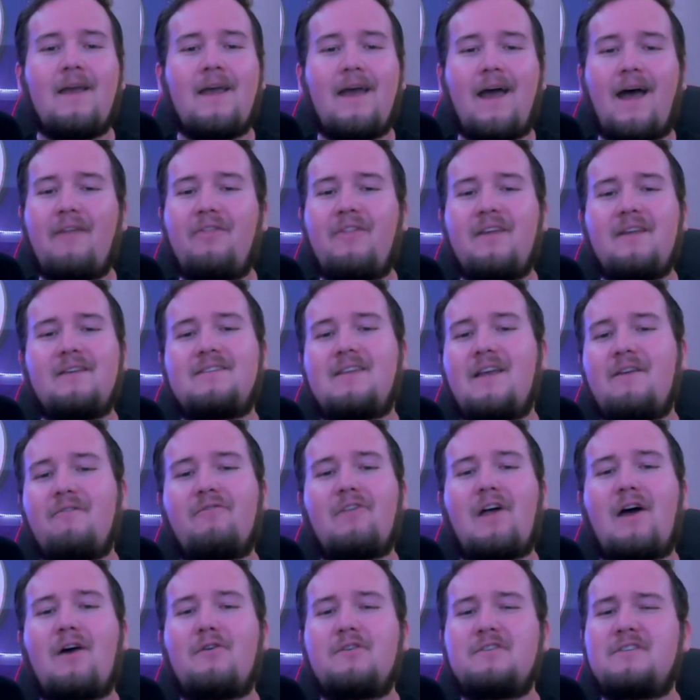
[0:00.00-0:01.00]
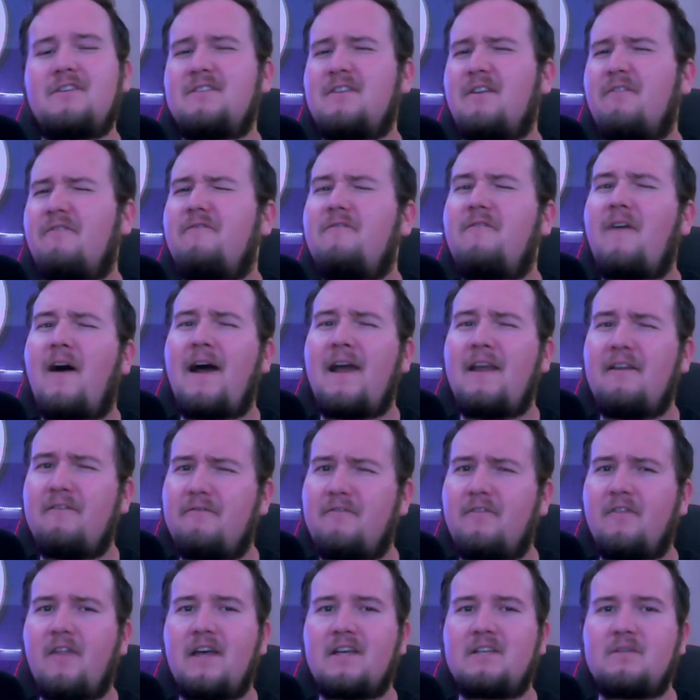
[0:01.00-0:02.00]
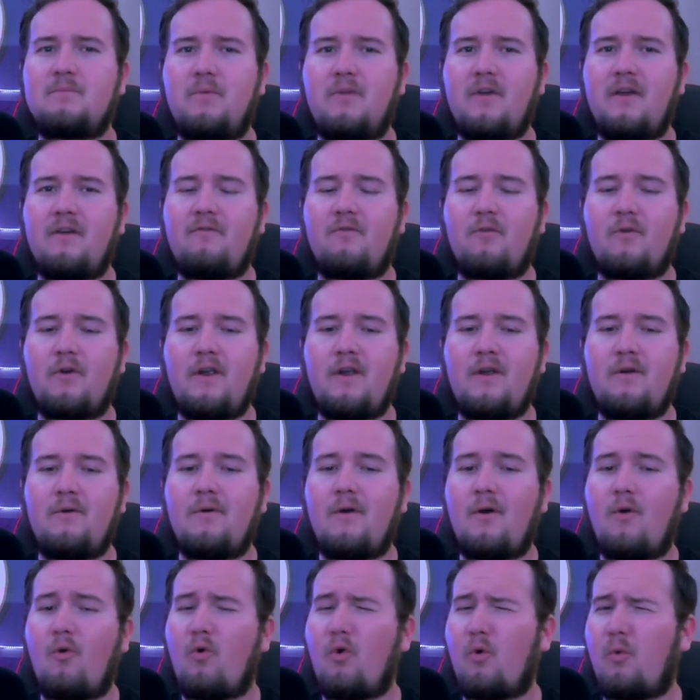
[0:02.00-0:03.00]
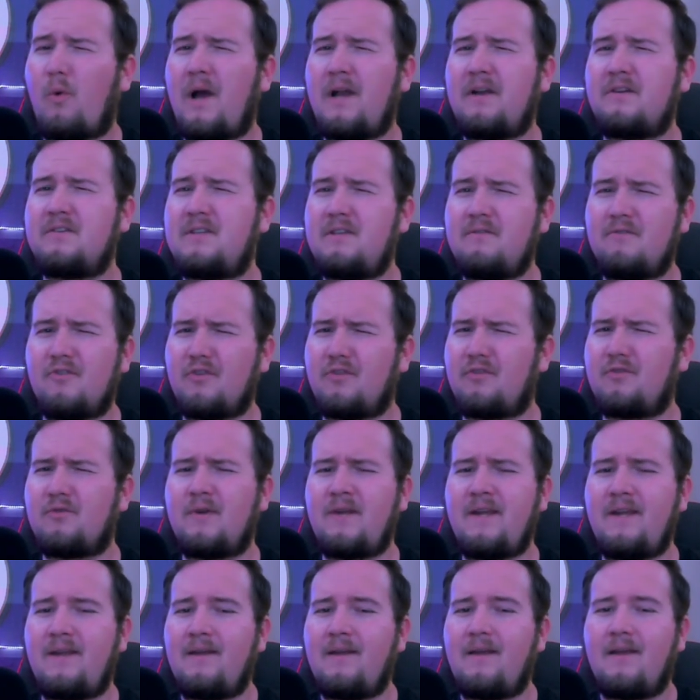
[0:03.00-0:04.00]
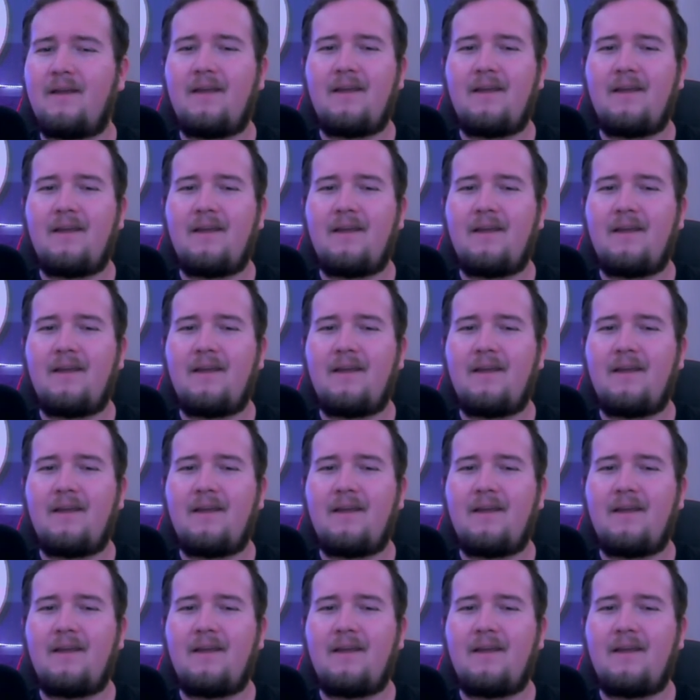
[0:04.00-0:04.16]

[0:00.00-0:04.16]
I think Zay Flowers is a fine flex play for you, or wide receiver 3.